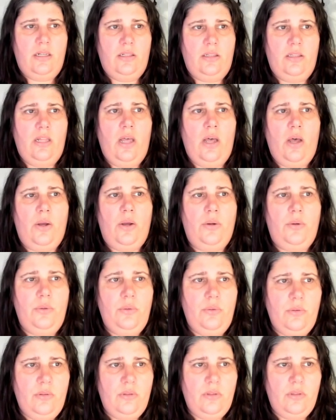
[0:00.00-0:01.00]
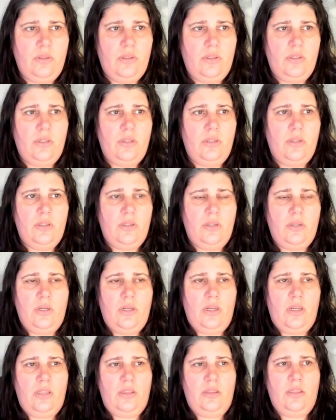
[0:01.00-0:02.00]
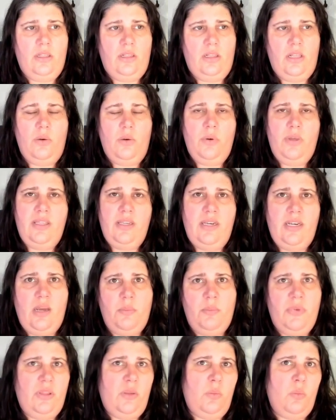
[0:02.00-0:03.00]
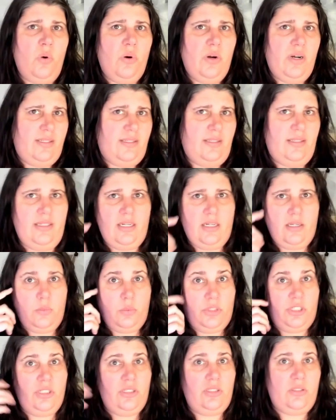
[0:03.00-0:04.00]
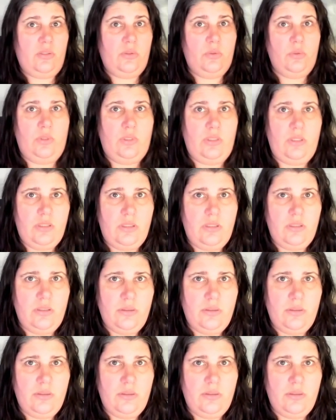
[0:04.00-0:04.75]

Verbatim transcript: low, the lower the number, the more acidic, which is good.